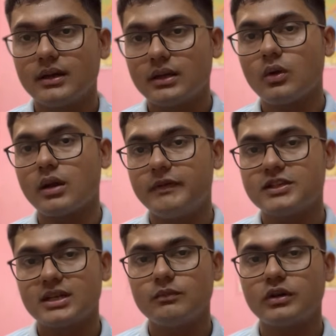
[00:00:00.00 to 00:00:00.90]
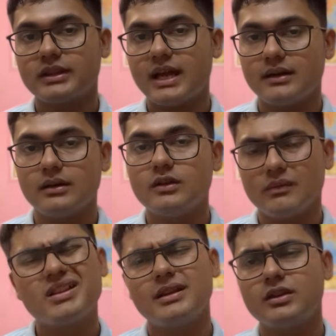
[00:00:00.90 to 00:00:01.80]
non-fiction books, and
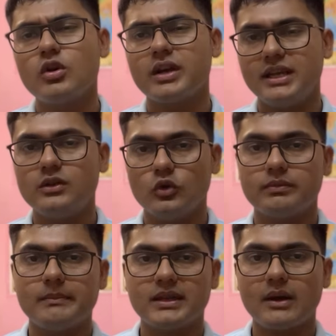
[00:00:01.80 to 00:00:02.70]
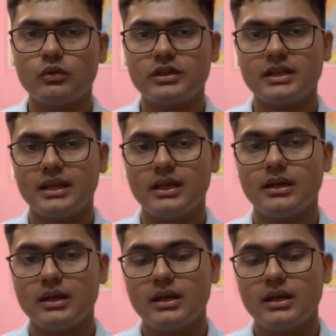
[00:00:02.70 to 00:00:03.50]
since you're reading newspapers, I would say